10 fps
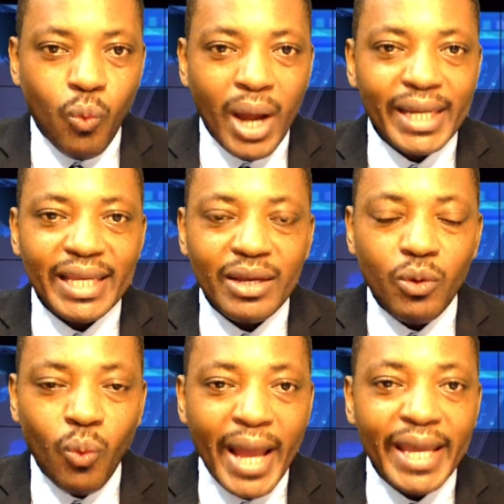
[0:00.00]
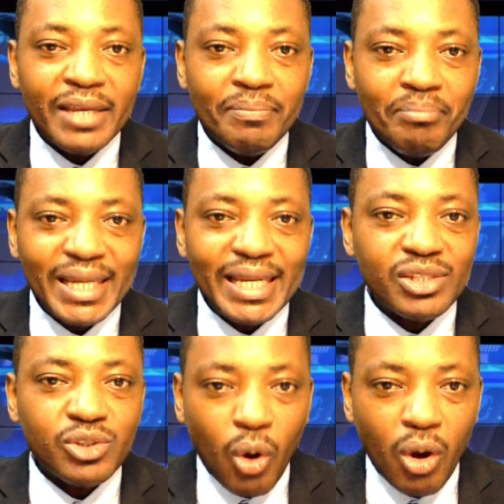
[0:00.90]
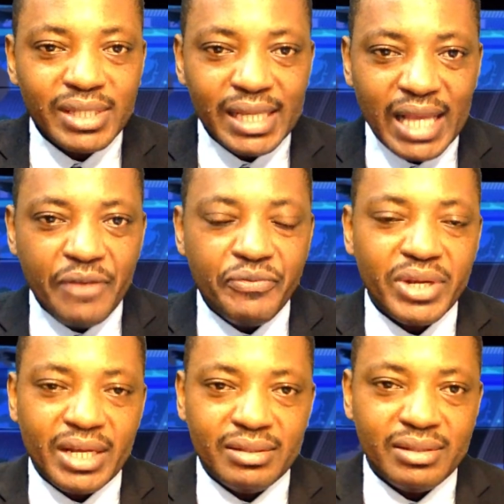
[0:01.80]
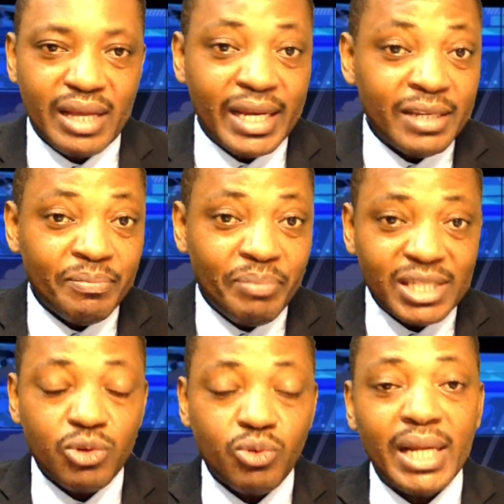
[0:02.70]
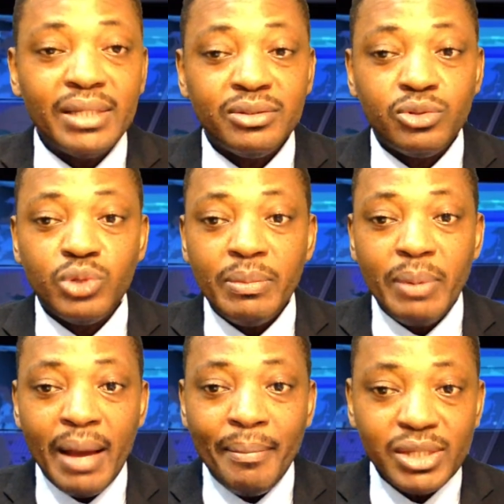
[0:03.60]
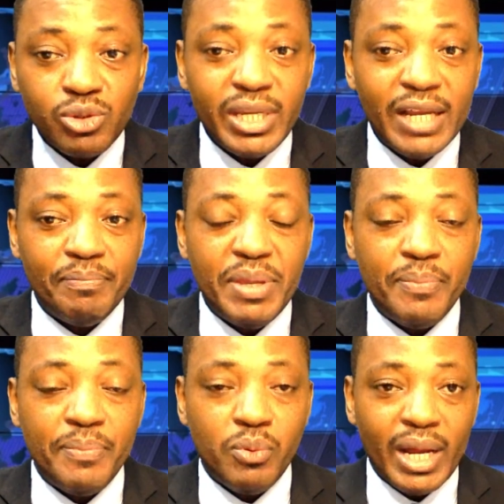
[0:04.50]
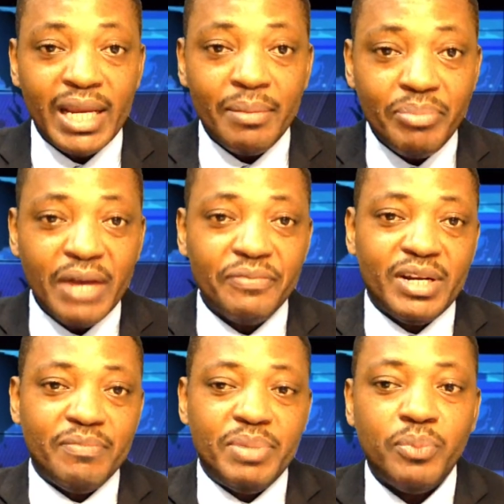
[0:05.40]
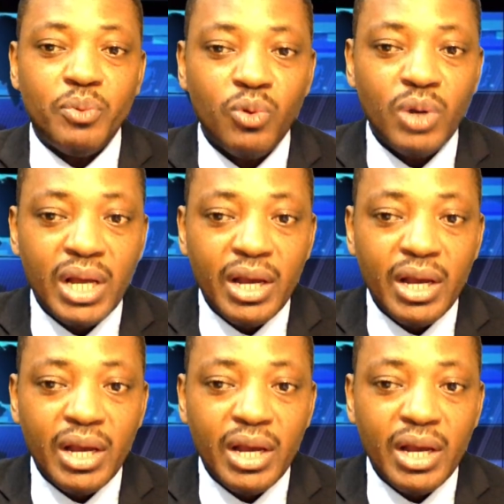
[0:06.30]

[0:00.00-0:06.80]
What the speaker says: why it matters to us as Africans, and in particular to the Amazonian people and the Biafran people